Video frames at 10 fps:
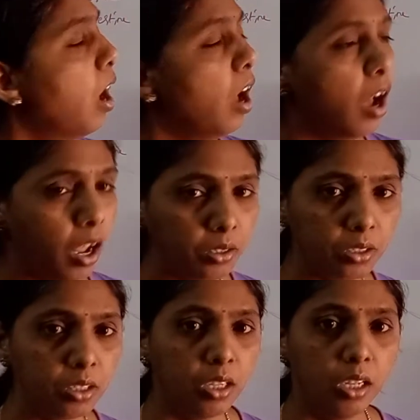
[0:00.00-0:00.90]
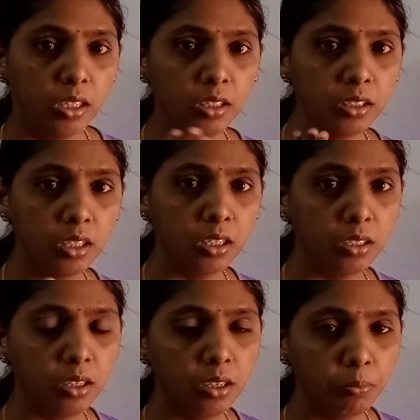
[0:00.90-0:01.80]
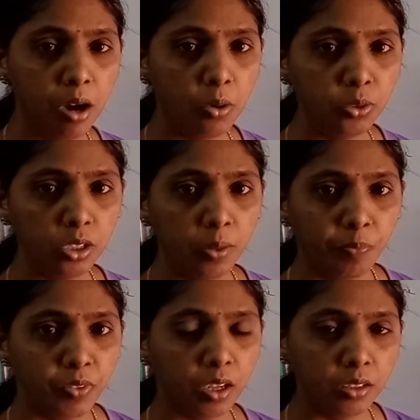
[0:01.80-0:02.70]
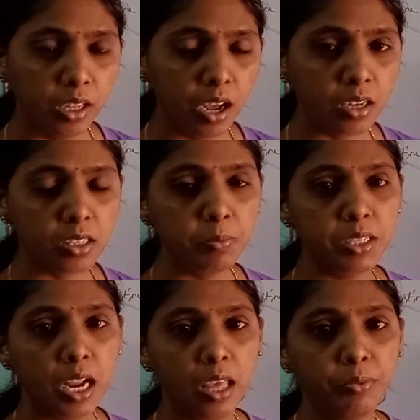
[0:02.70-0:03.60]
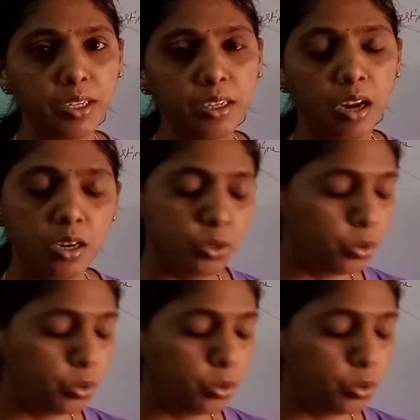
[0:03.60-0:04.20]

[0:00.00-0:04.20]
And in the mouth there are some salivary glands.